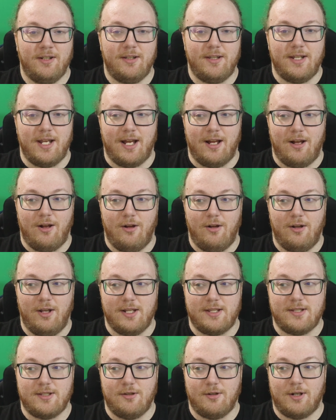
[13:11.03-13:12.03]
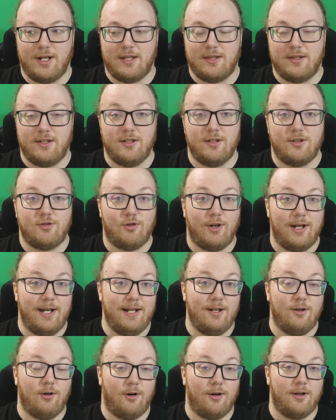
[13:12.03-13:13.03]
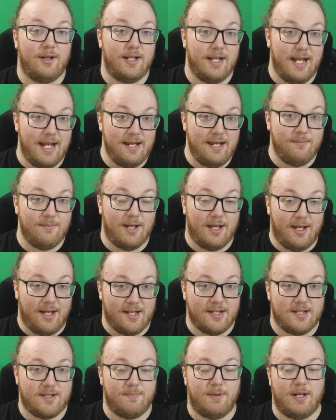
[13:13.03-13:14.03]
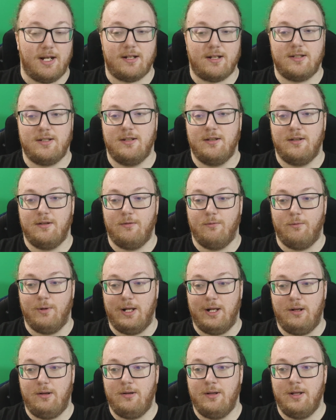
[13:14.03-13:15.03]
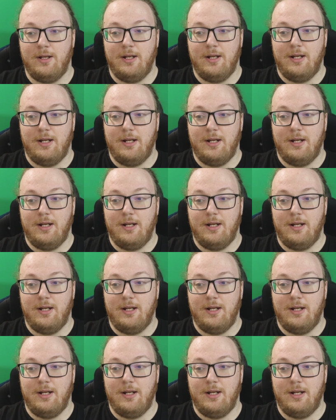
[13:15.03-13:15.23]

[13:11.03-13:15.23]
Now, let's look at the trading card game aspect. Well,